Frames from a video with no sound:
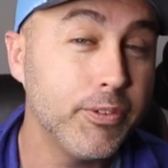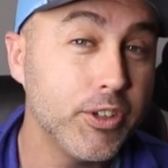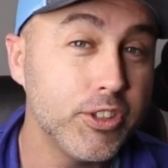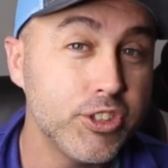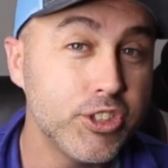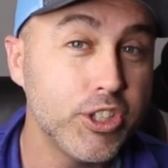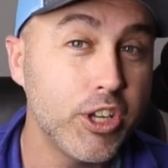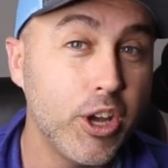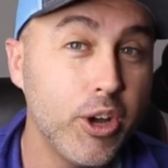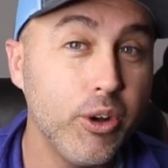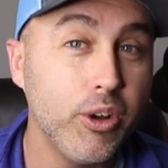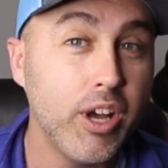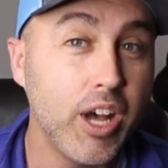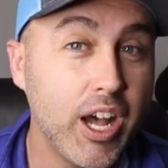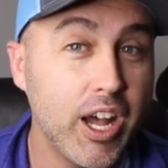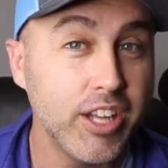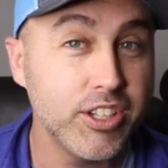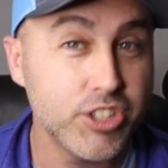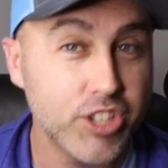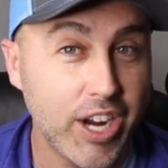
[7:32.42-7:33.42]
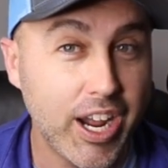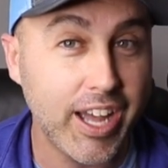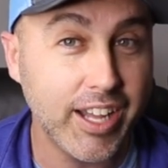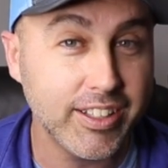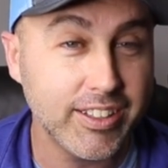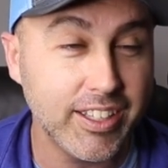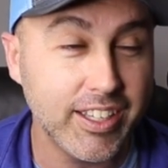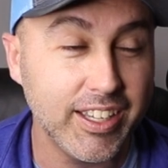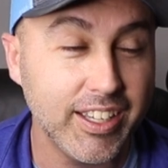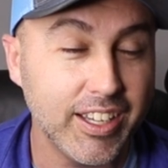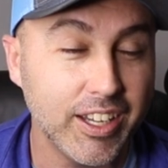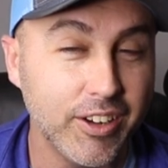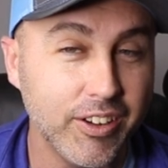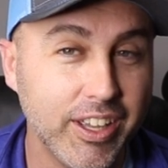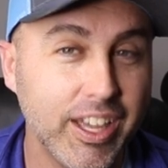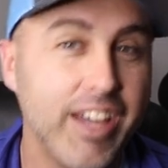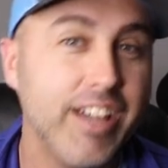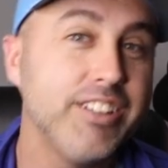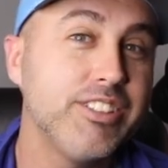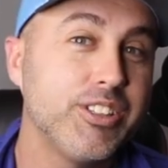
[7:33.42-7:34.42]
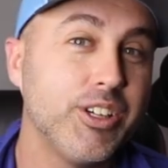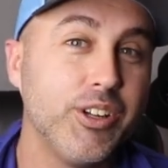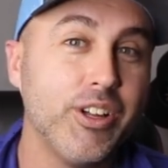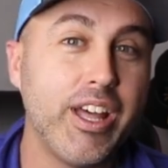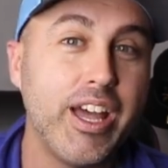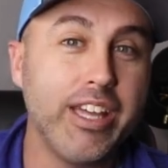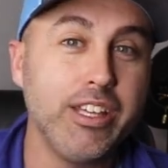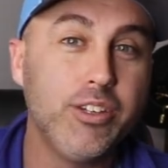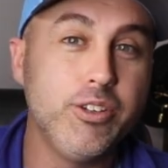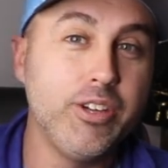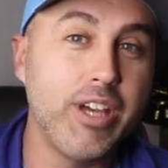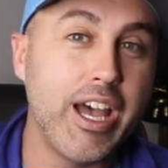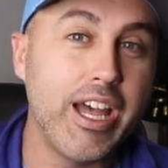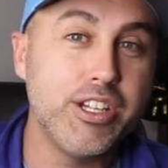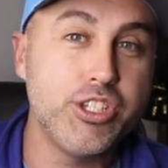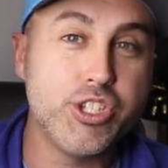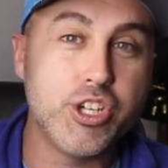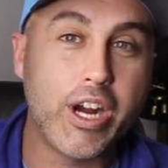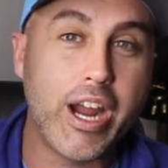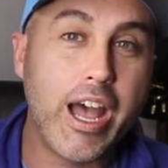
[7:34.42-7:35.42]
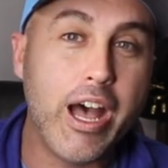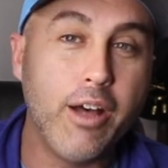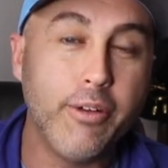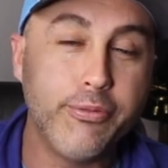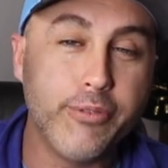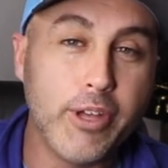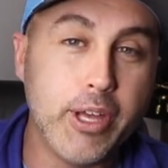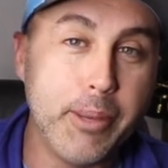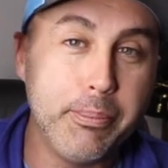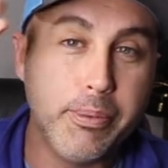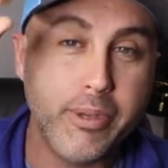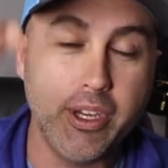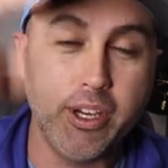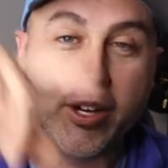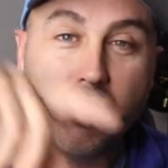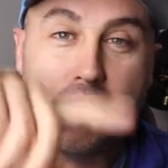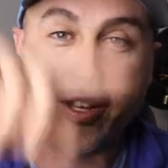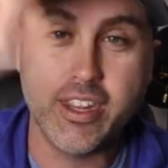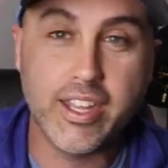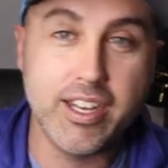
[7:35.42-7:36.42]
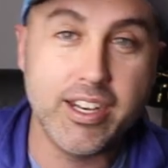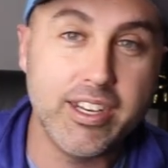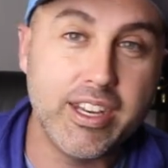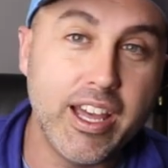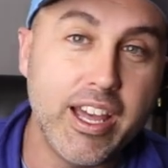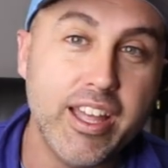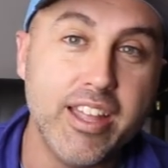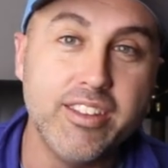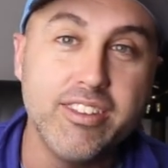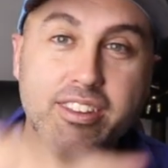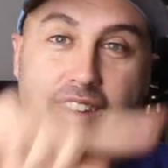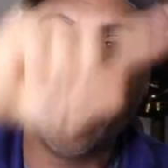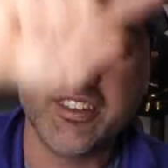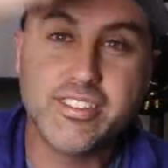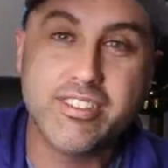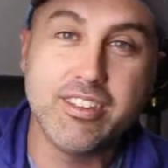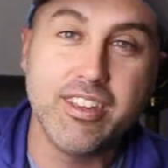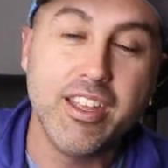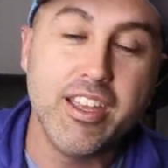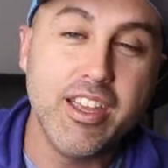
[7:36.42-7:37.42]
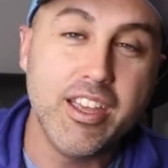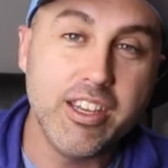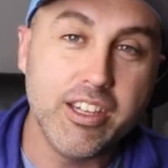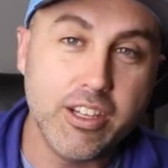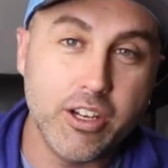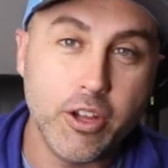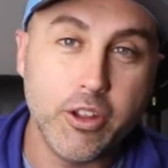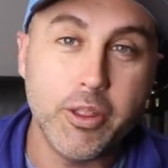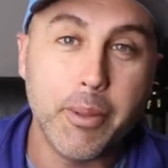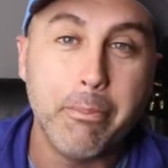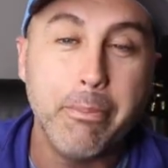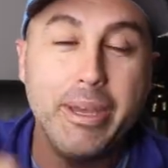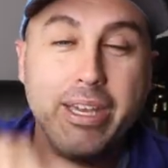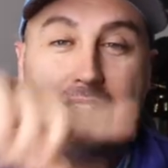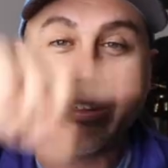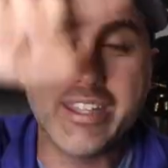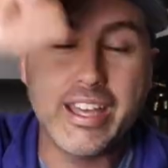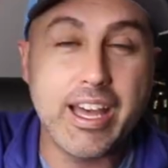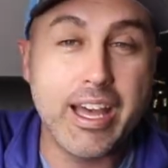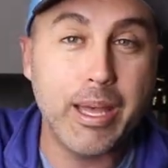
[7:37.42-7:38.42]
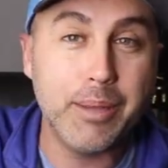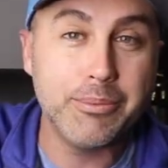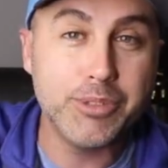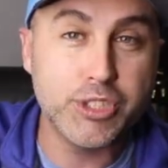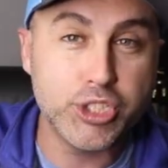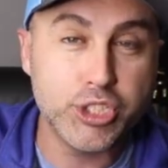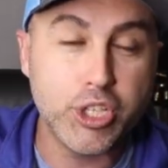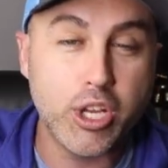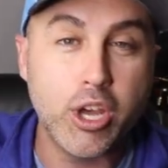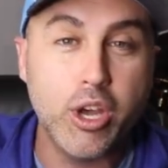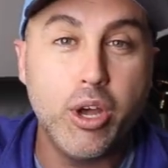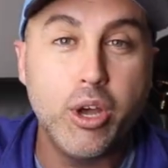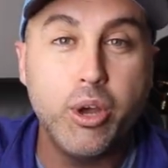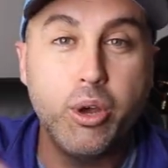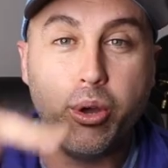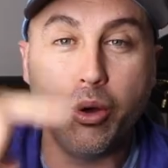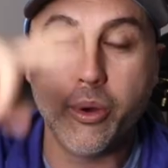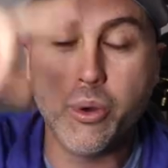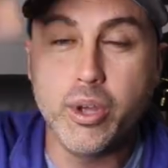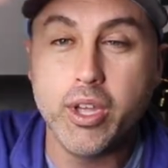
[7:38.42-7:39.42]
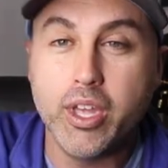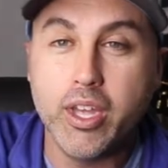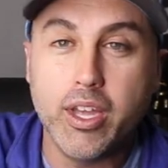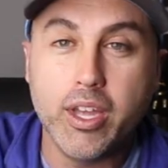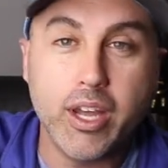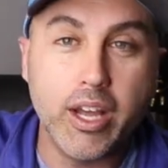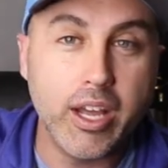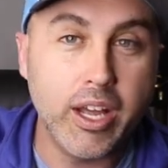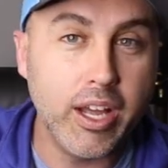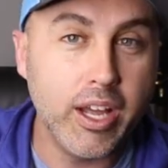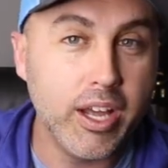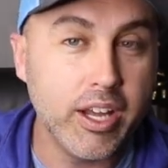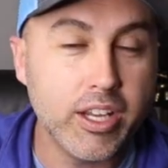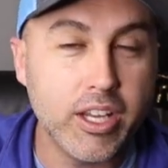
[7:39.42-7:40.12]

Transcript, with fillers: for snow contracting. Okay, so like you got your alpha up here that does this, you know, the big time snow uh,